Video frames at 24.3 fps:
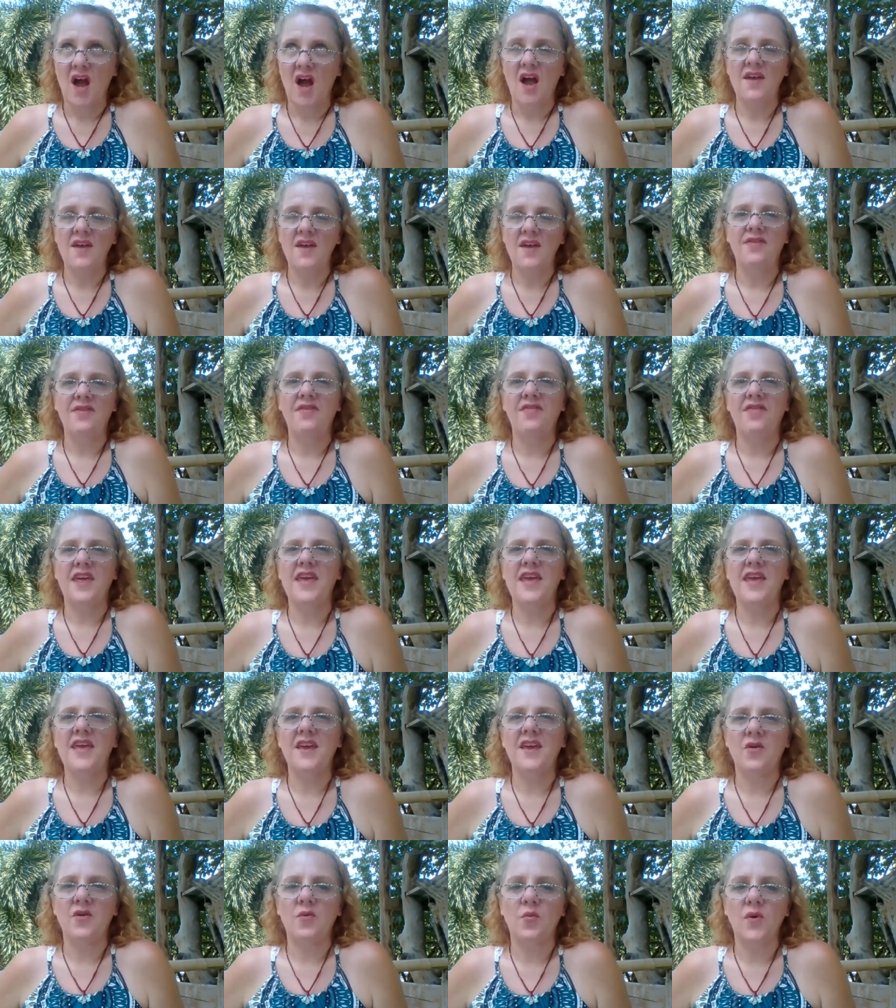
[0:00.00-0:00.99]
I
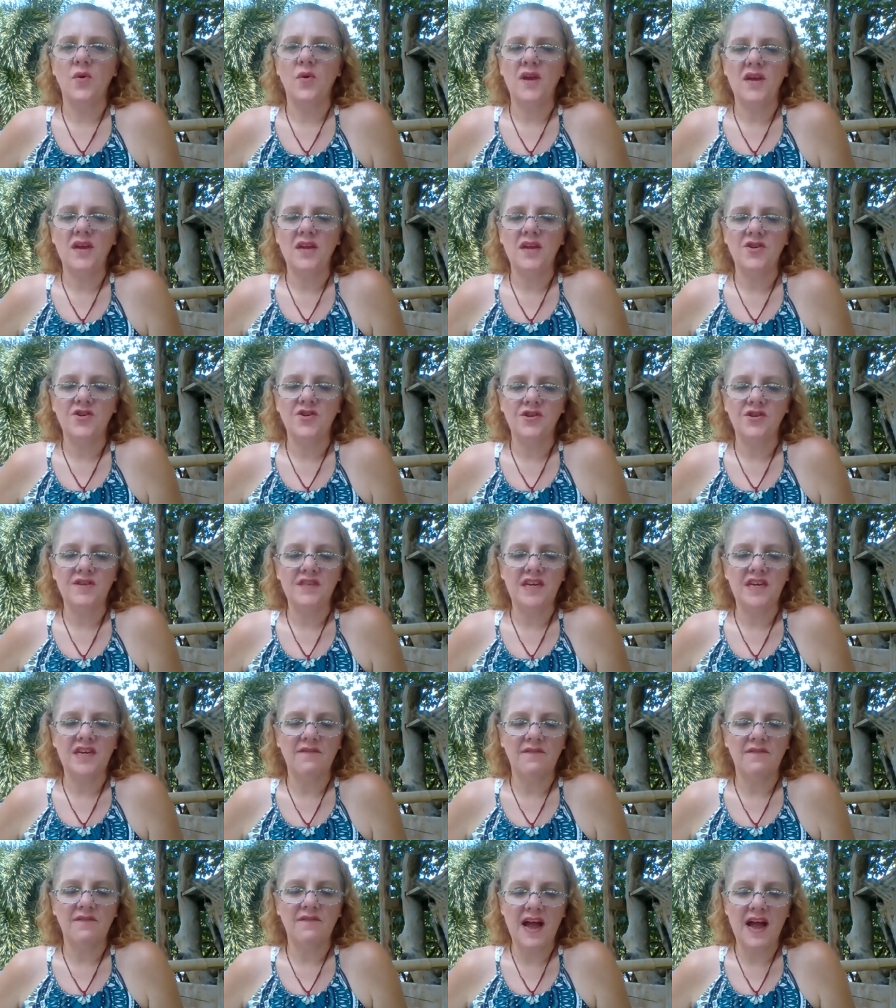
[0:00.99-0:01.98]
think we just
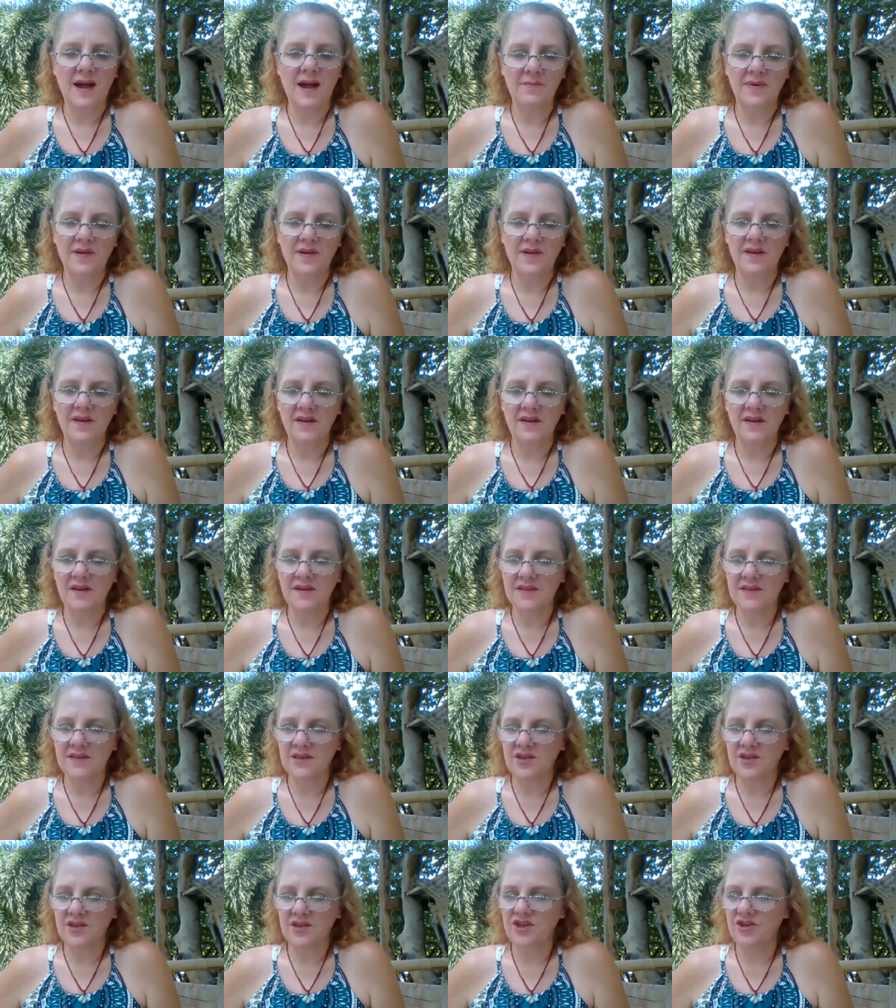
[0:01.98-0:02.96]
have a habit
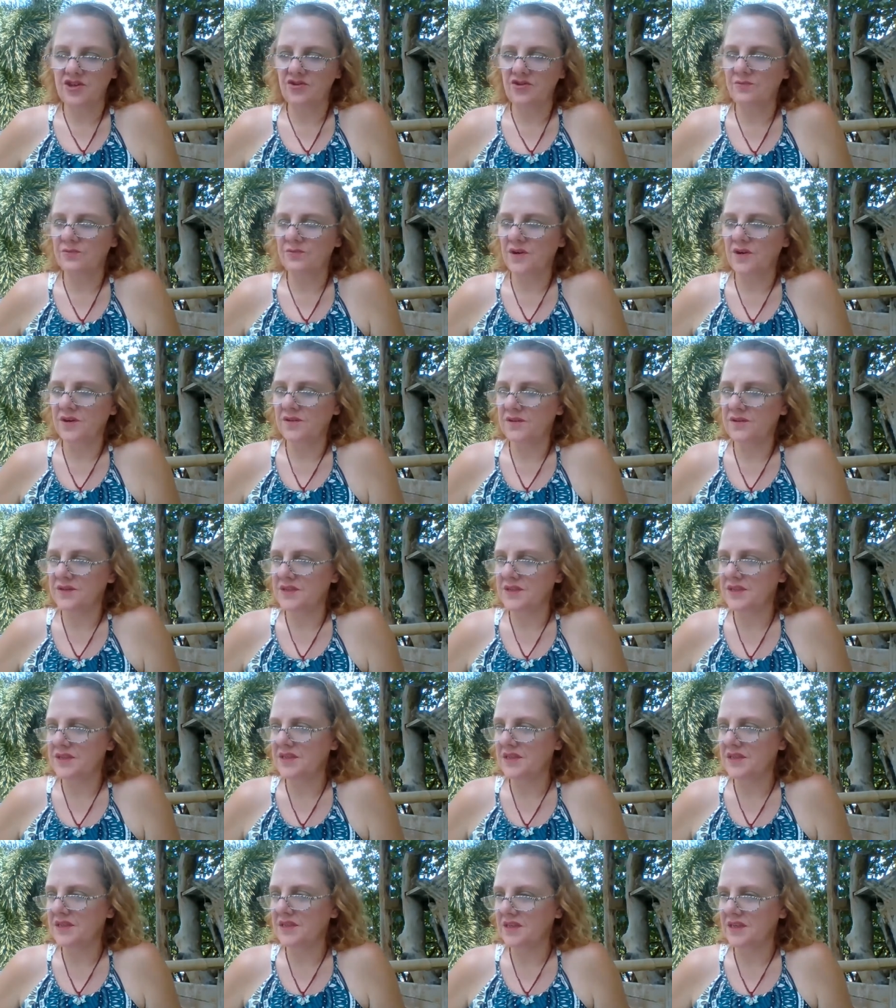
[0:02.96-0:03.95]
as
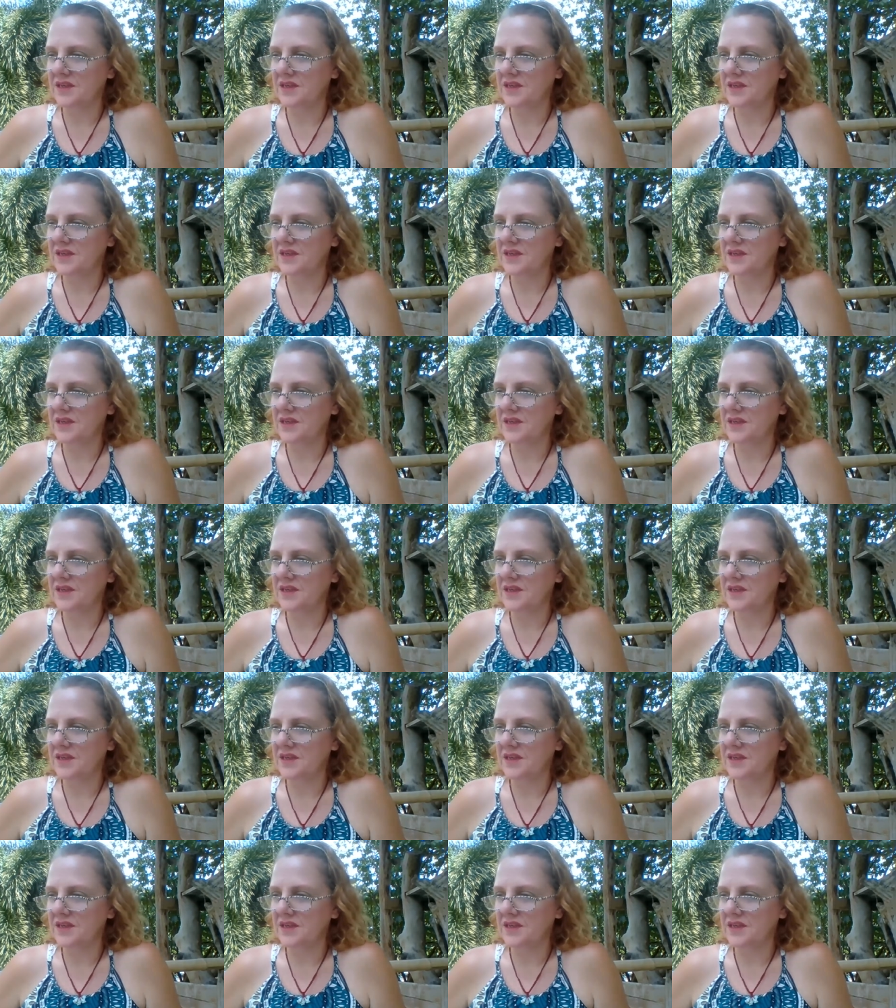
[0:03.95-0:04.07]
humans